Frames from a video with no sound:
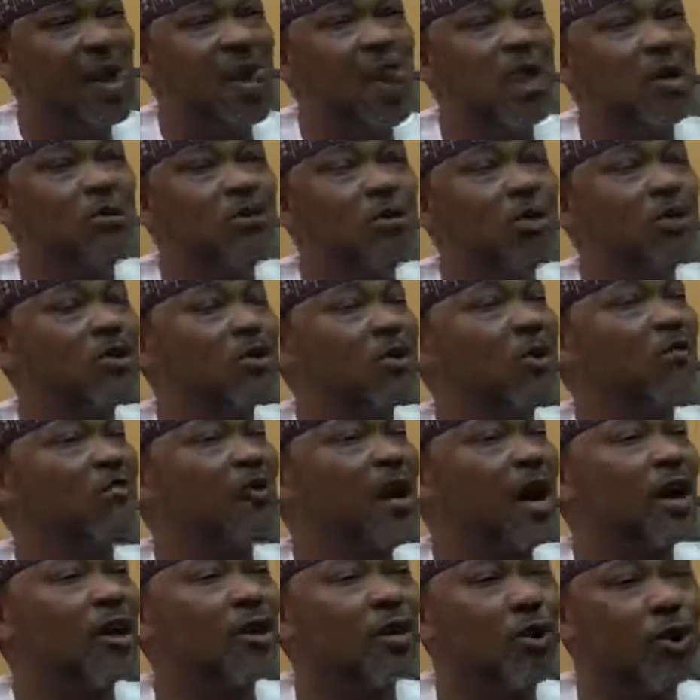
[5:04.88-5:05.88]
most of
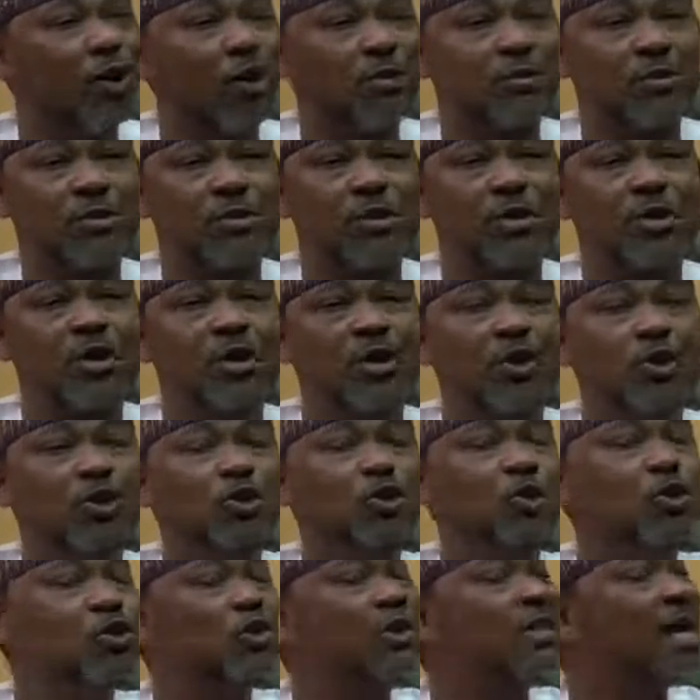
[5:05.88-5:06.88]
our clubs
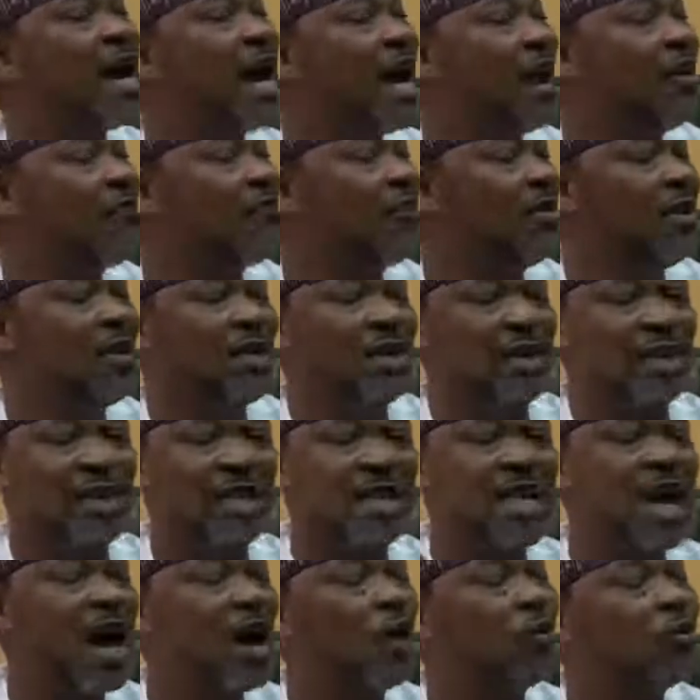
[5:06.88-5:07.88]
don't have
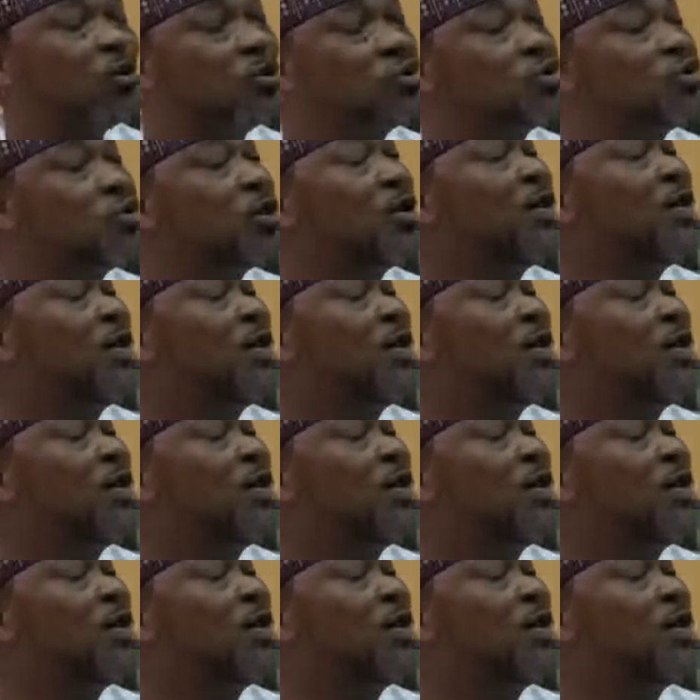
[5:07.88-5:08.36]
their own training